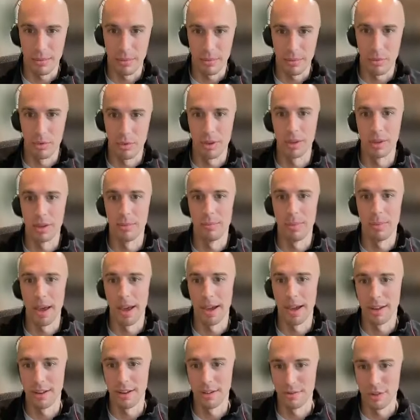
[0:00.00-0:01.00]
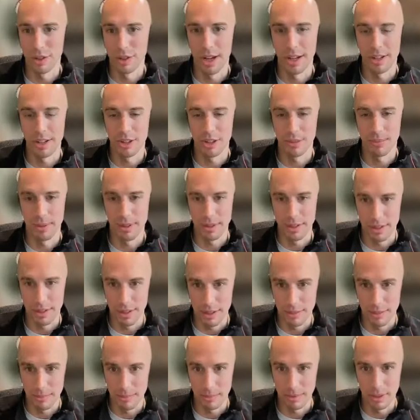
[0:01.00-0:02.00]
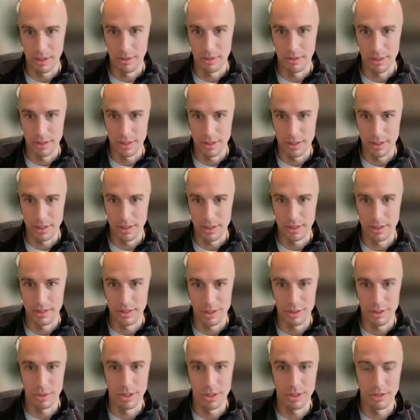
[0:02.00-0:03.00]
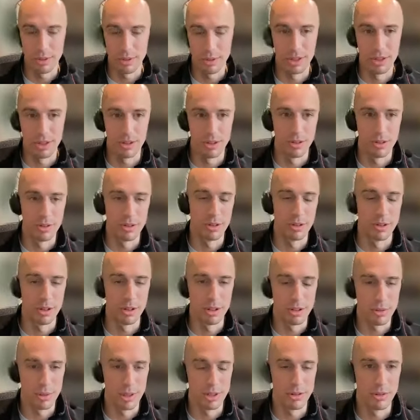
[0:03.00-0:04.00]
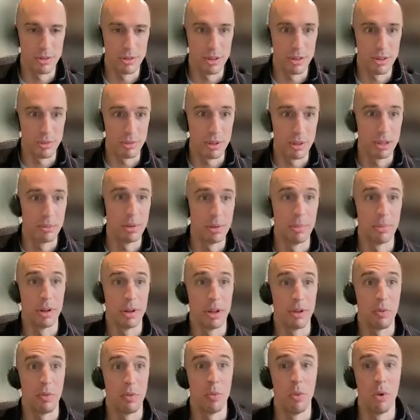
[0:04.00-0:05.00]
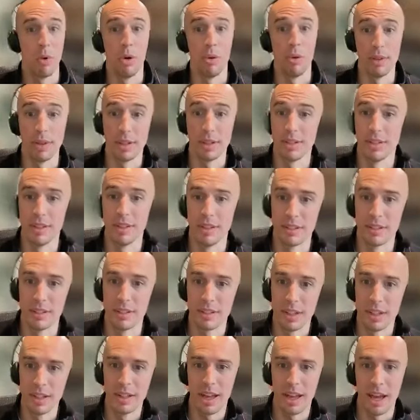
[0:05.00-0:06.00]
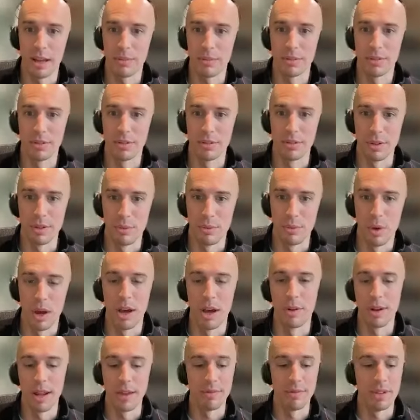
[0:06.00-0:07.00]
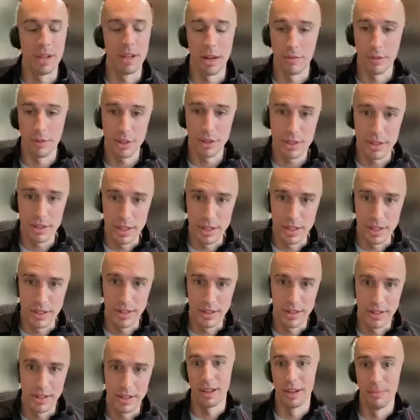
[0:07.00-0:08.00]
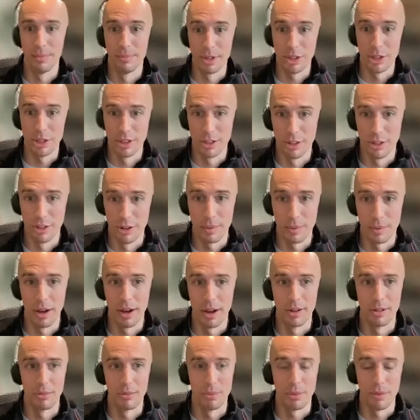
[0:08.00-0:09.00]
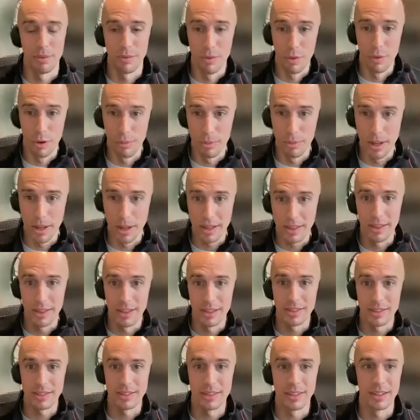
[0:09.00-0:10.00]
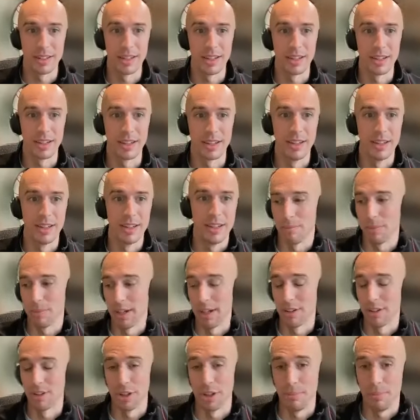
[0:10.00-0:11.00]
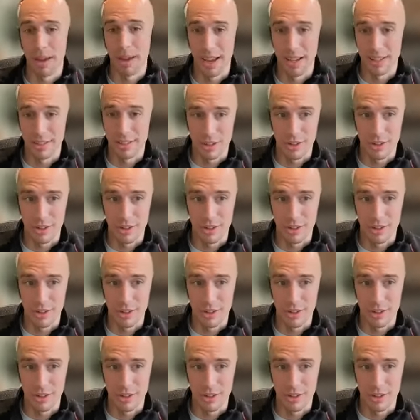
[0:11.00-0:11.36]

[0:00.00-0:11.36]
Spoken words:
on the back of ChatGPT being released in 2022, early 2023. People are like, whoa, this is absolutely wild. I've never seen a machine learning model perform like this to like potentially pass a